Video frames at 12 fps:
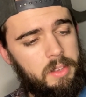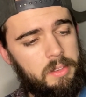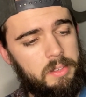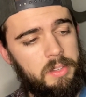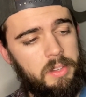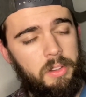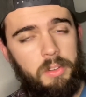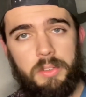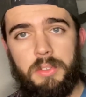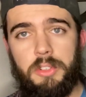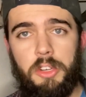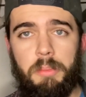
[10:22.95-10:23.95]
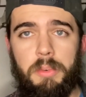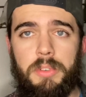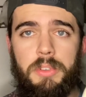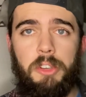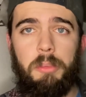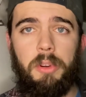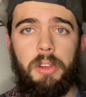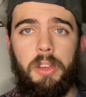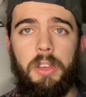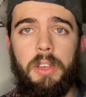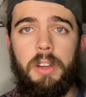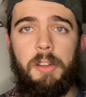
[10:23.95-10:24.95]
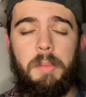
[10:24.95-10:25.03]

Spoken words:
still super, super good. Oh my